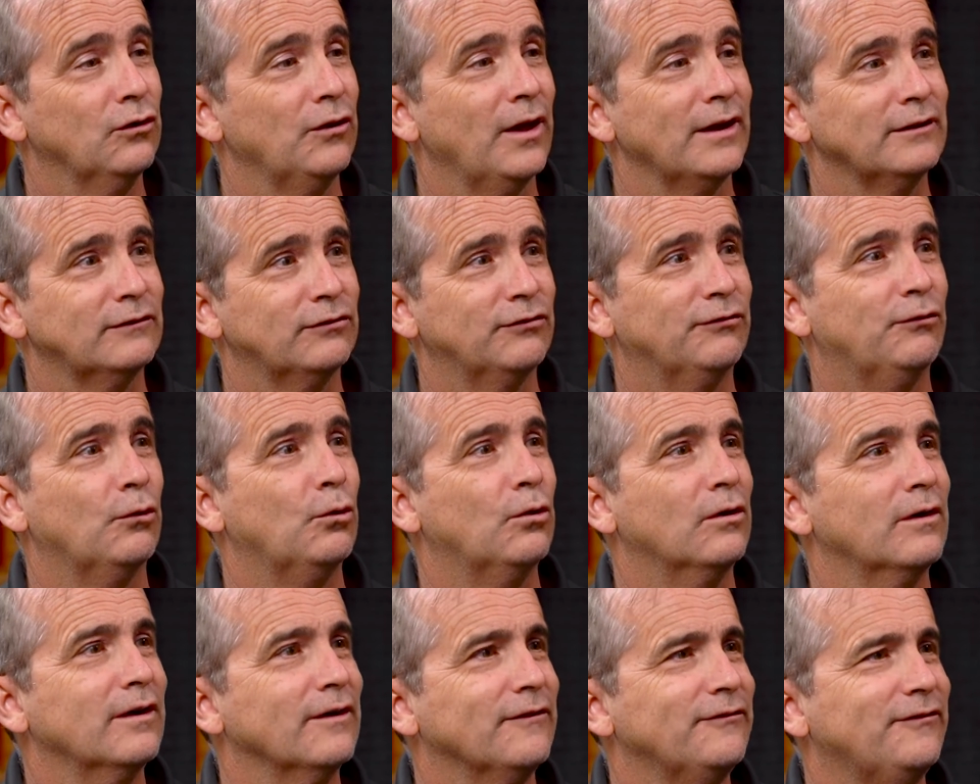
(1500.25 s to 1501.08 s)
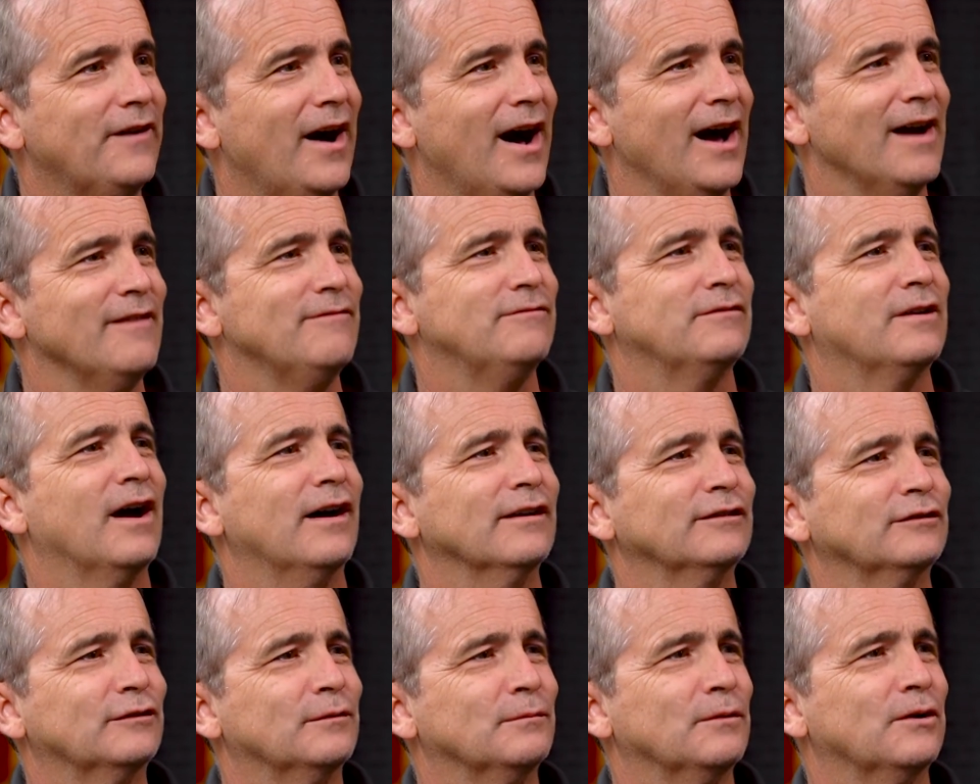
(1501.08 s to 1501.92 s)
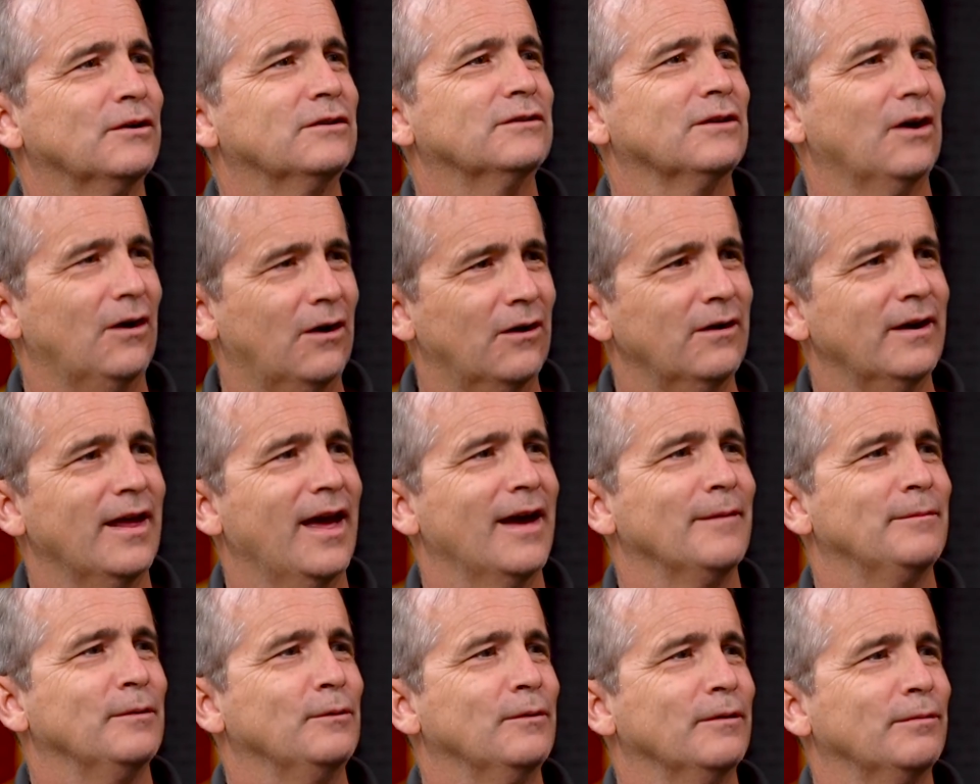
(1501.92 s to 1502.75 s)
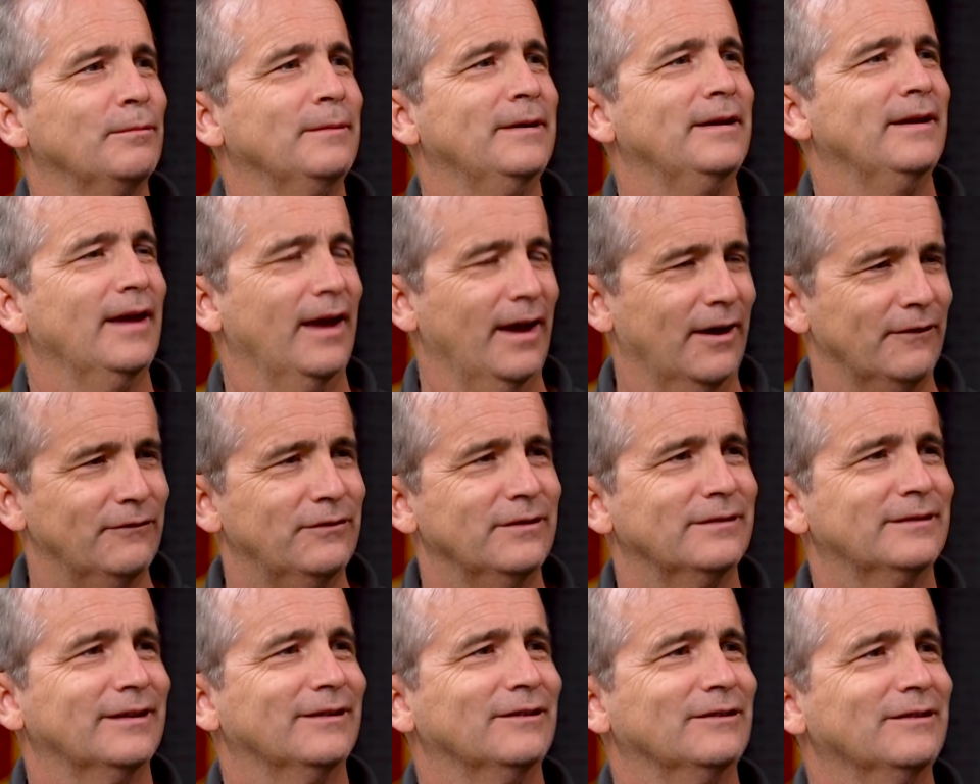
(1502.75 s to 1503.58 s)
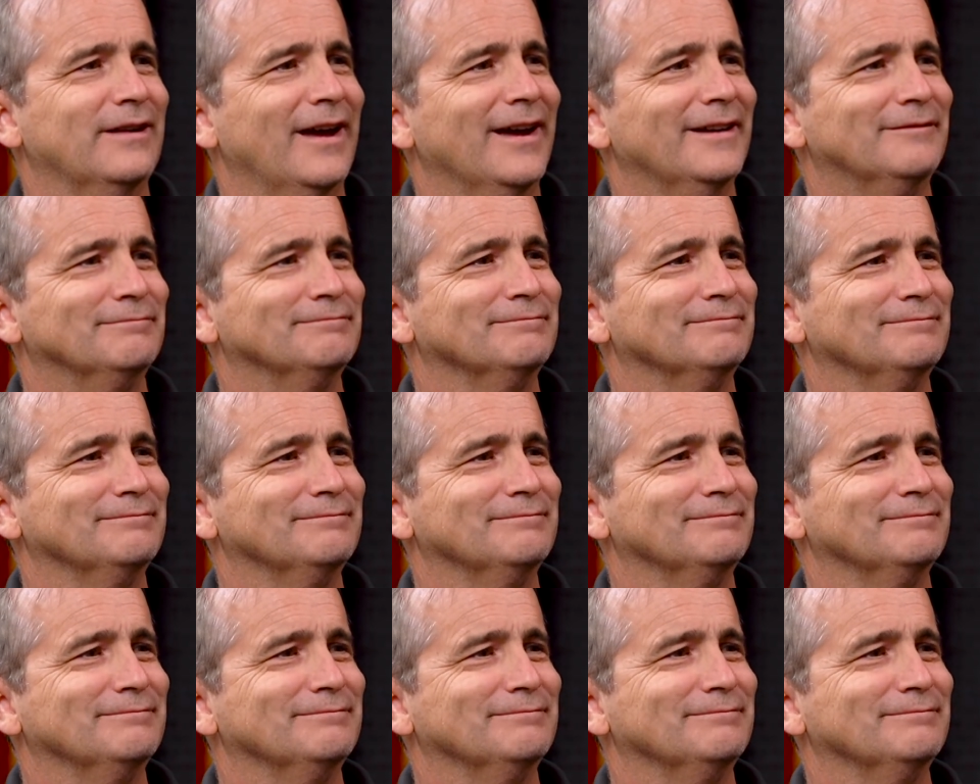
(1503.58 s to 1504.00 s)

that's 4 to 5 customers aren't happy with me every single day.